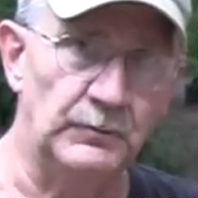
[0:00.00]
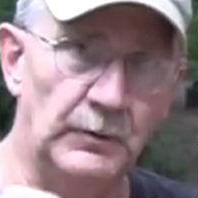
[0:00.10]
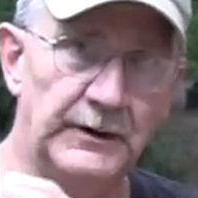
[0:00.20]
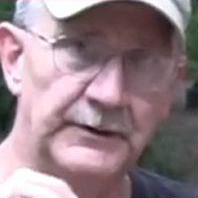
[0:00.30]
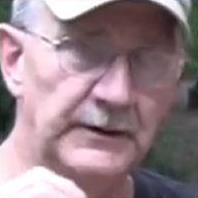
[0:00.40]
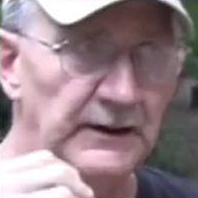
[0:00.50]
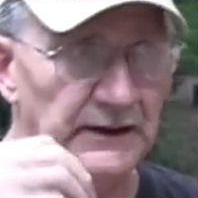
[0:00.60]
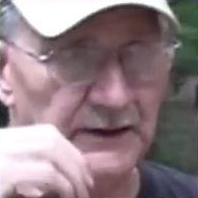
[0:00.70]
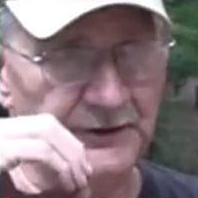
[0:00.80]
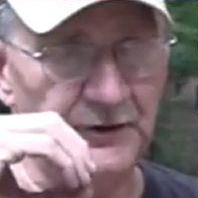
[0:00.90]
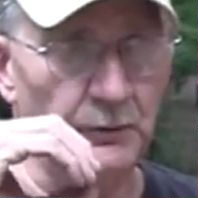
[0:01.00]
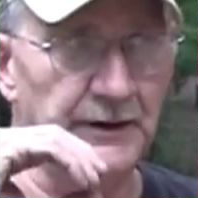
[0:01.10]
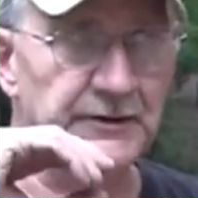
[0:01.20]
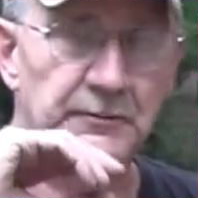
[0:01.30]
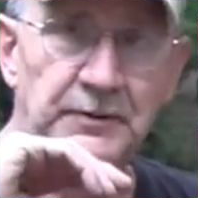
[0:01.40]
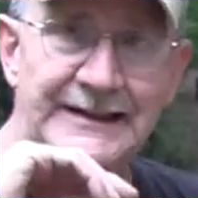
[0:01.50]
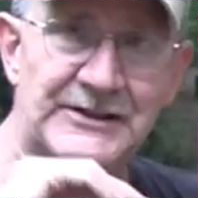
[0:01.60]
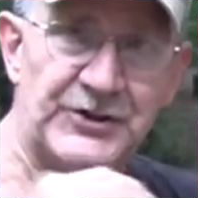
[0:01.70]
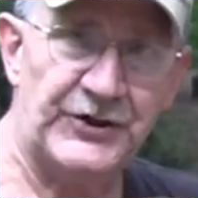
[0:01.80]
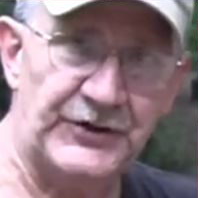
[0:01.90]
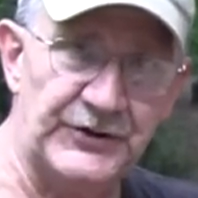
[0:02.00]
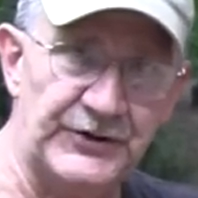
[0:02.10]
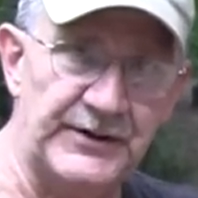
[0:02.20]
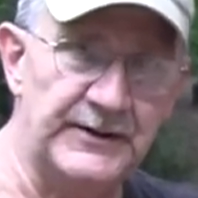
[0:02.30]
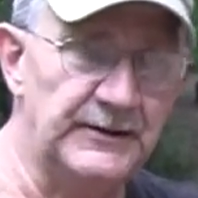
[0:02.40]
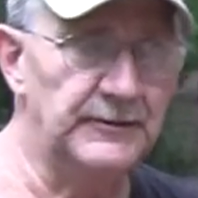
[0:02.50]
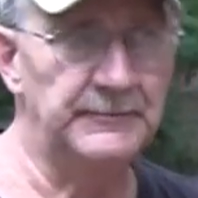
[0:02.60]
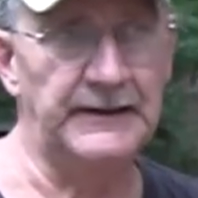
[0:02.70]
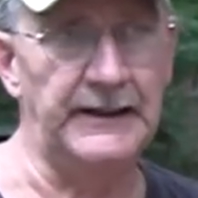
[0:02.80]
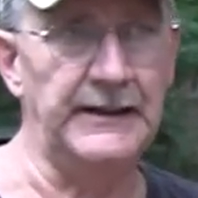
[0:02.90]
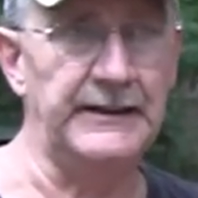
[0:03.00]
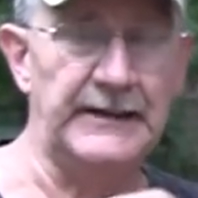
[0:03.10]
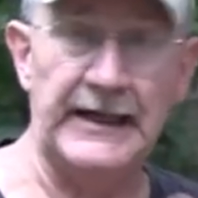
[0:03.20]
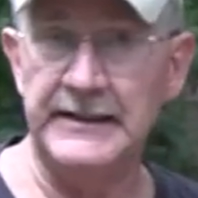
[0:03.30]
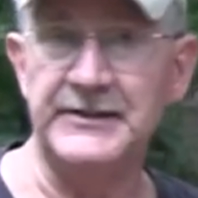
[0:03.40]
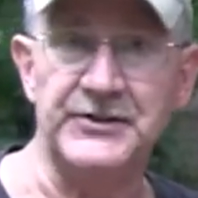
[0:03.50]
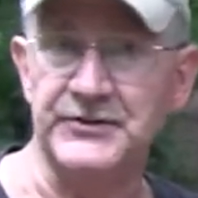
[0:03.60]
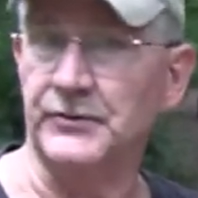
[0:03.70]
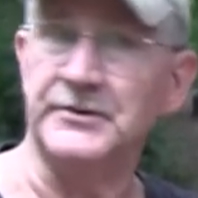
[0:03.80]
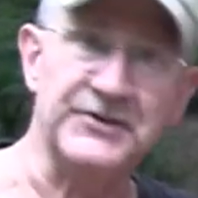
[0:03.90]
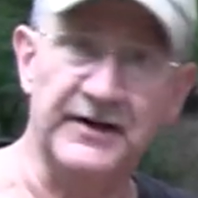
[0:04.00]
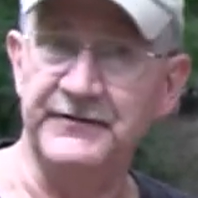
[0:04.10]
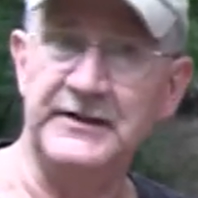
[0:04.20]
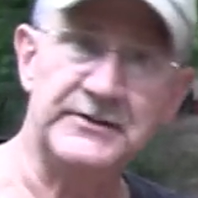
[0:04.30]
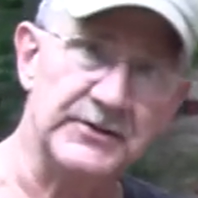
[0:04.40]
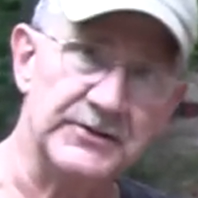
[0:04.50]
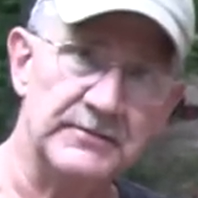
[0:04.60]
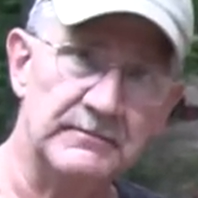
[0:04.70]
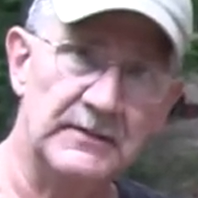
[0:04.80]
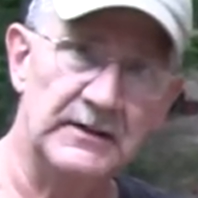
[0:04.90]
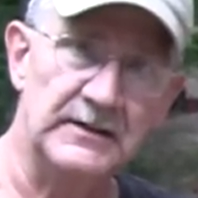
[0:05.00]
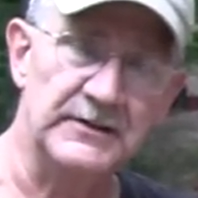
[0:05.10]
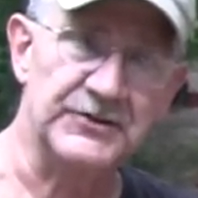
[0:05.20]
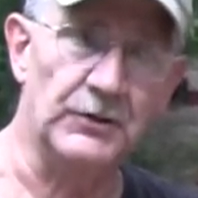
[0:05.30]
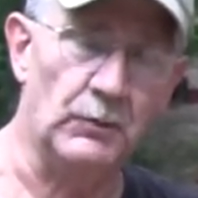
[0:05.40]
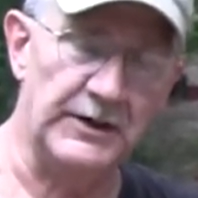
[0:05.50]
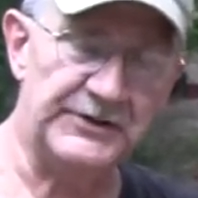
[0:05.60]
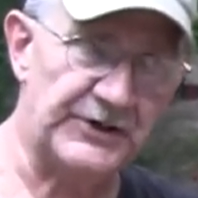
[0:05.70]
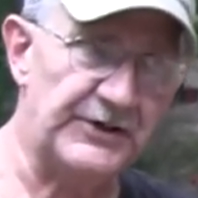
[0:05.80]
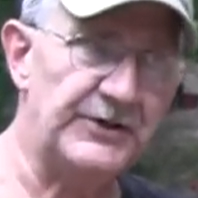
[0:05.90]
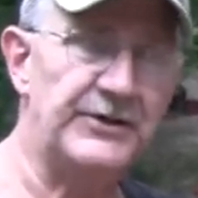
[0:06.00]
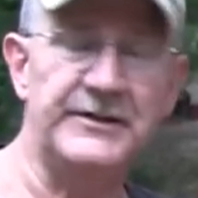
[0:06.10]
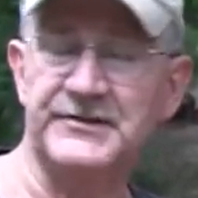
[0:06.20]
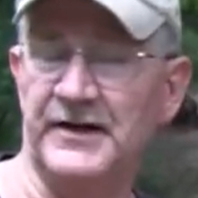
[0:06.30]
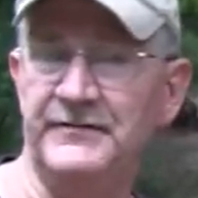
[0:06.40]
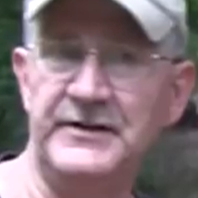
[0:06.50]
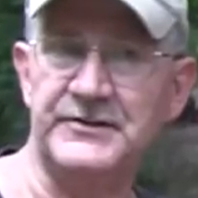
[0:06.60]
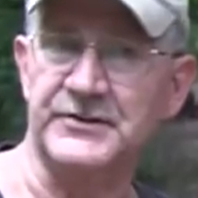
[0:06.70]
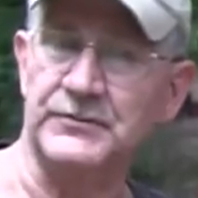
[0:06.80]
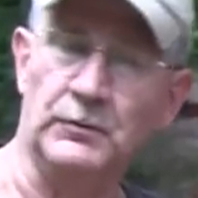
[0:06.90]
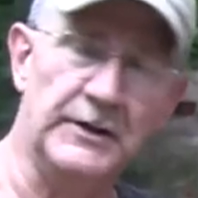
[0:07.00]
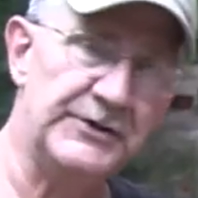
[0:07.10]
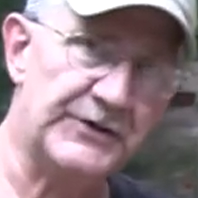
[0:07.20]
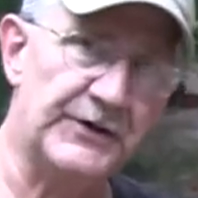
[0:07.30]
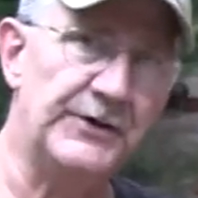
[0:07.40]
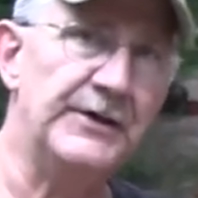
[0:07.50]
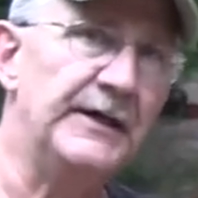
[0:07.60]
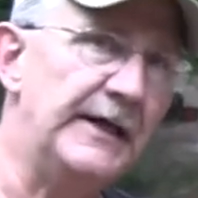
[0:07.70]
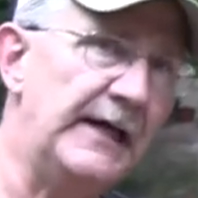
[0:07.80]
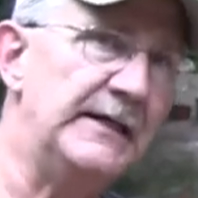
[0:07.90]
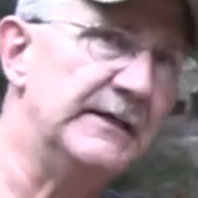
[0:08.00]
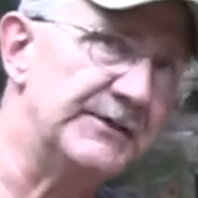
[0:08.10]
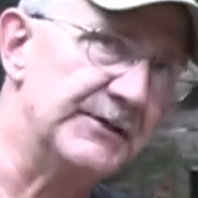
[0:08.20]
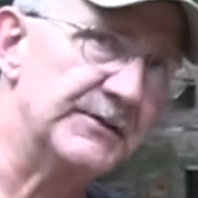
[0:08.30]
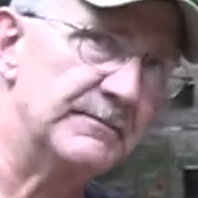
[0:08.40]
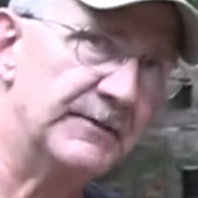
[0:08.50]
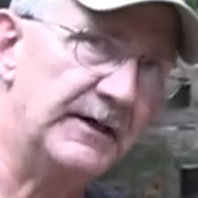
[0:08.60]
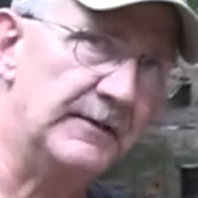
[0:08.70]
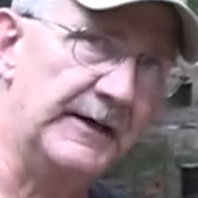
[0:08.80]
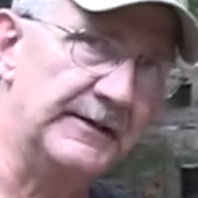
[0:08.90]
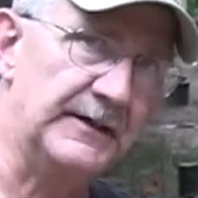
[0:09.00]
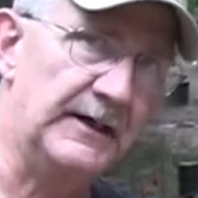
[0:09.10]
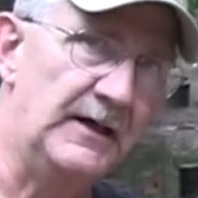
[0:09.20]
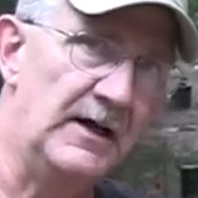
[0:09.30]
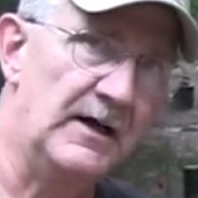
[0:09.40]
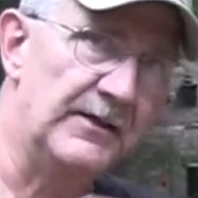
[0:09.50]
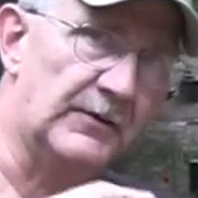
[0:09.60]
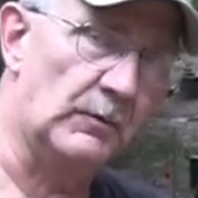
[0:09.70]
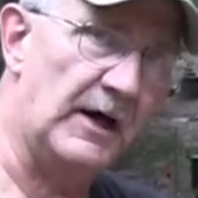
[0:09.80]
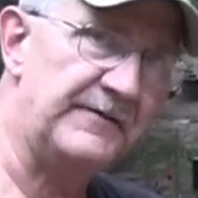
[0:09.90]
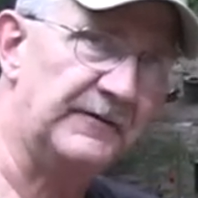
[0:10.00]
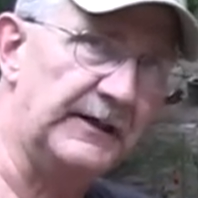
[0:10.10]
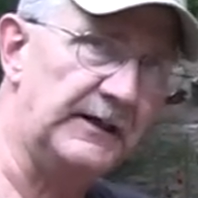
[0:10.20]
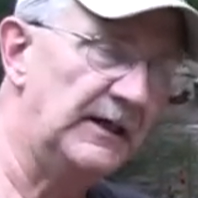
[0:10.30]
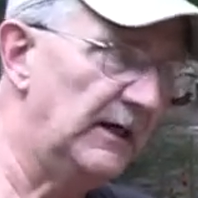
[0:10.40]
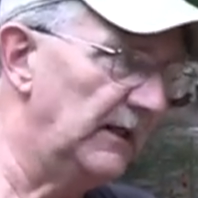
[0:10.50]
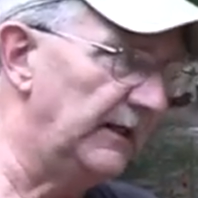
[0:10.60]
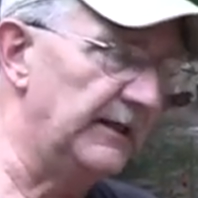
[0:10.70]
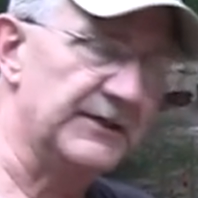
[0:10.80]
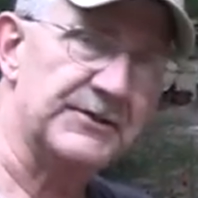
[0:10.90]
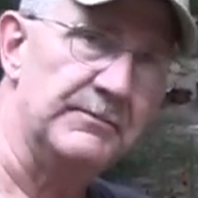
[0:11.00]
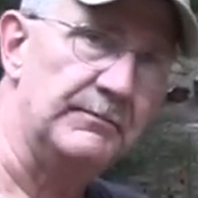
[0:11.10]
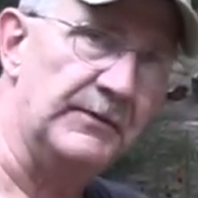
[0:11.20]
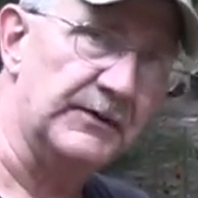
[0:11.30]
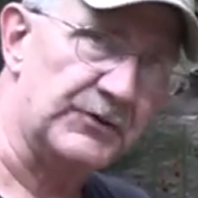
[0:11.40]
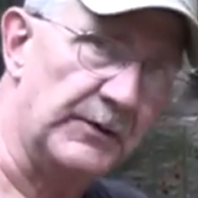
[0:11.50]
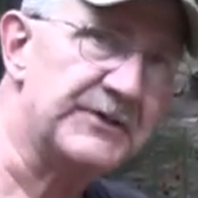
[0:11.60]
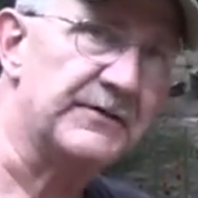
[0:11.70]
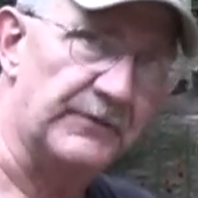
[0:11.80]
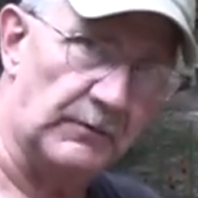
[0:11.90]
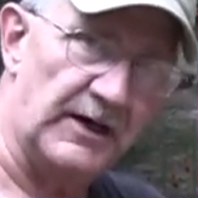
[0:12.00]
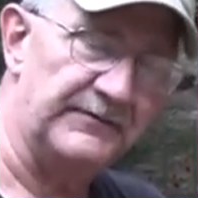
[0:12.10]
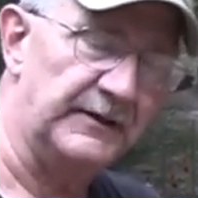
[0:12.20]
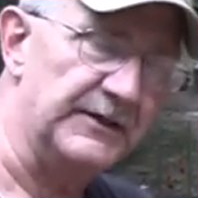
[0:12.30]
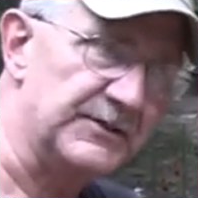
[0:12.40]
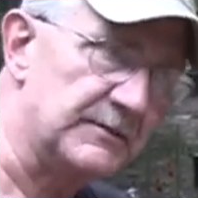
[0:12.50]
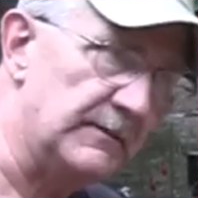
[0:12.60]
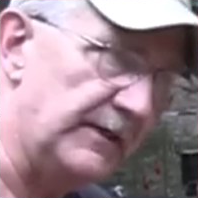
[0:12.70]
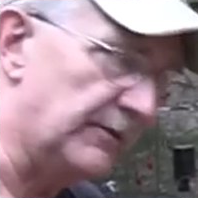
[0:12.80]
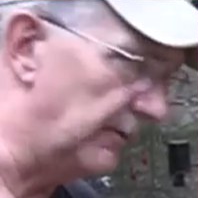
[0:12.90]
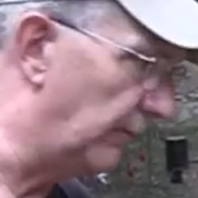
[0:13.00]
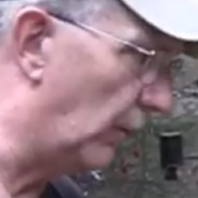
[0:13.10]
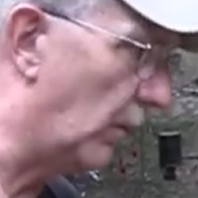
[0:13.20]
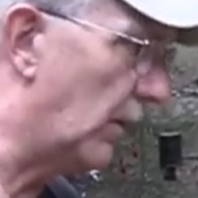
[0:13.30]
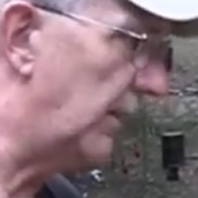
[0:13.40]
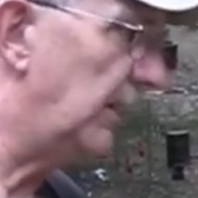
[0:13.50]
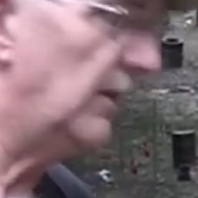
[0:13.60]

will do one complete turn in 8 inches or 7 inches. So one turn in 7 inches, one turn in 8 inches. Think about that. The rifling is, the twist of the rifling is either more